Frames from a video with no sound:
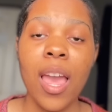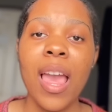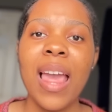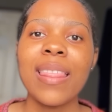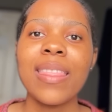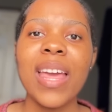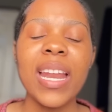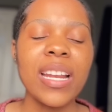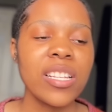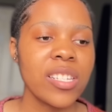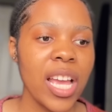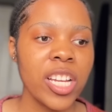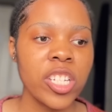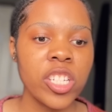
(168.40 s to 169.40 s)
That is
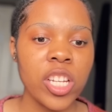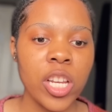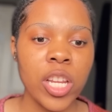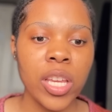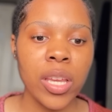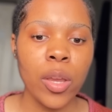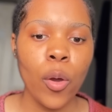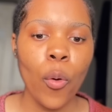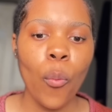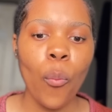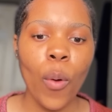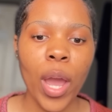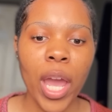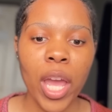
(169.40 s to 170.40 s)
actually
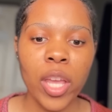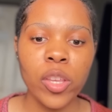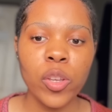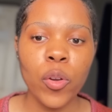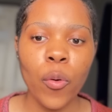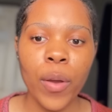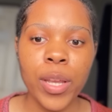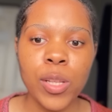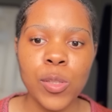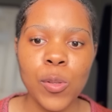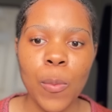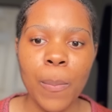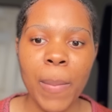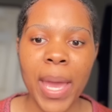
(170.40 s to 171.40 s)
where you're going
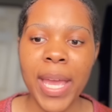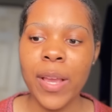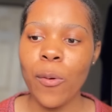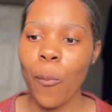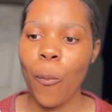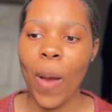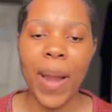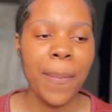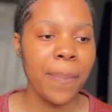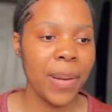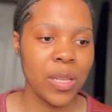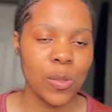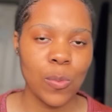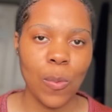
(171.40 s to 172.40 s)
to make 1
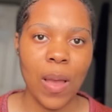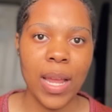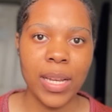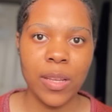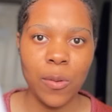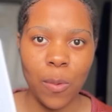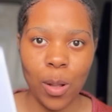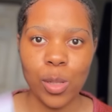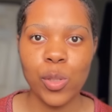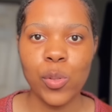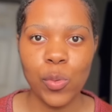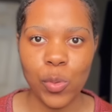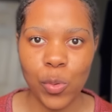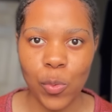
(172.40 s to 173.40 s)
+ 1 equals
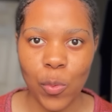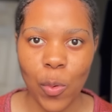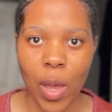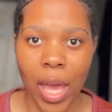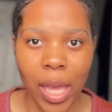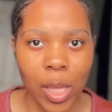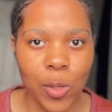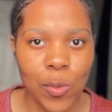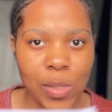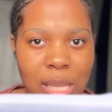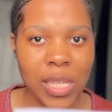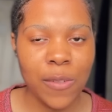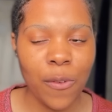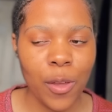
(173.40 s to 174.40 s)
to 2. You
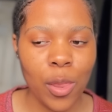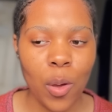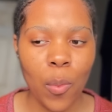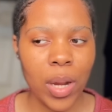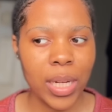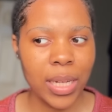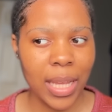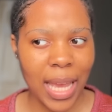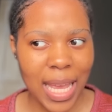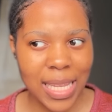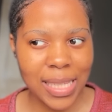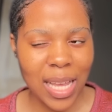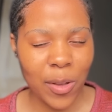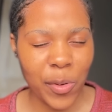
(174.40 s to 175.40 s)
search for the word gas
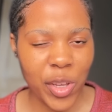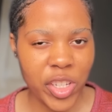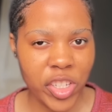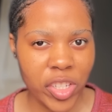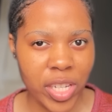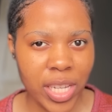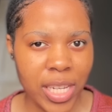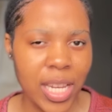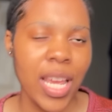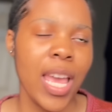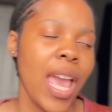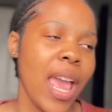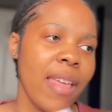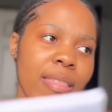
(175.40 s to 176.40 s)
ka question,
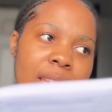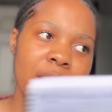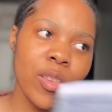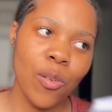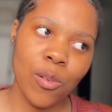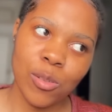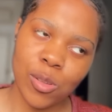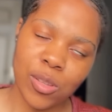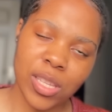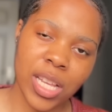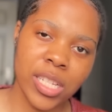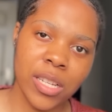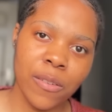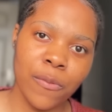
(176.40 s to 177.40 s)
and then you also
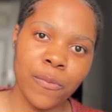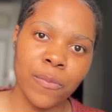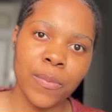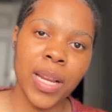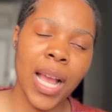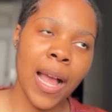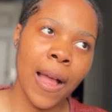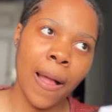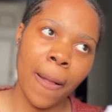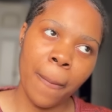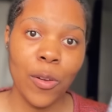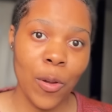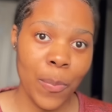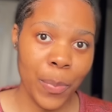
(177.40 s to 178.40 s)
search it ka
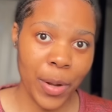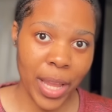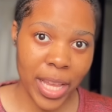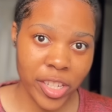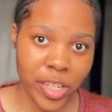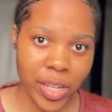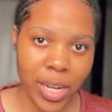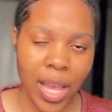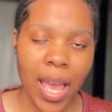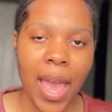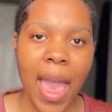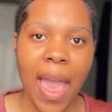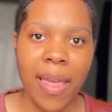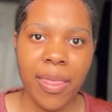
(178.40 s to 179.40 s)
comprehension,
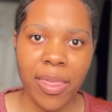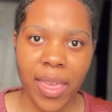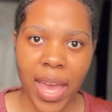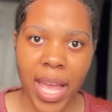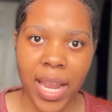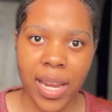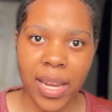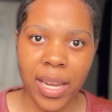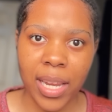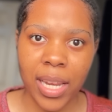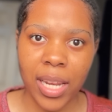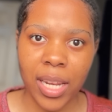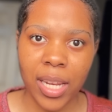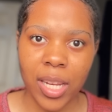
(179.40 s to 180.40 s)
and then
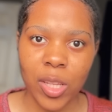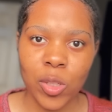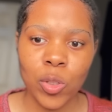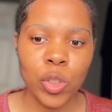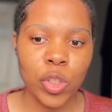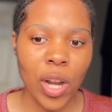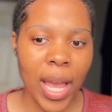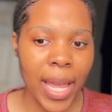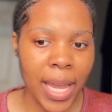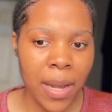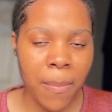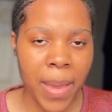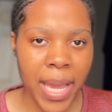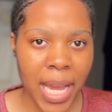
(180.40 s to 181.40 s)
you try
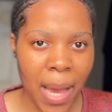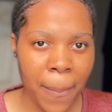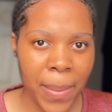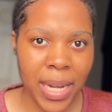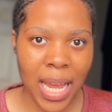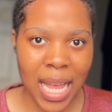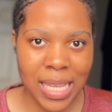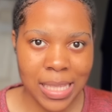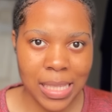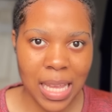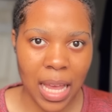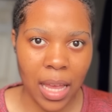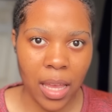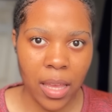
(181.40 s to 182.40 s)
and make up an
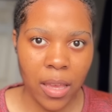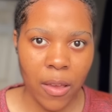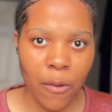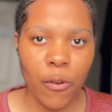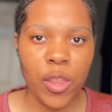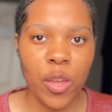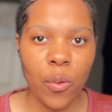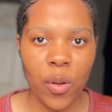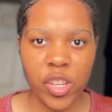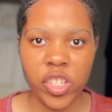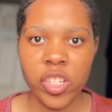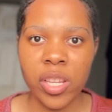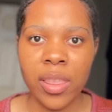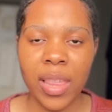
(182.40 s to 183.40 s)
answer for the
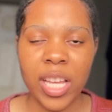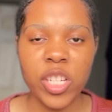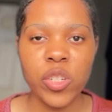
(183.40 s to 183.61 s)
question that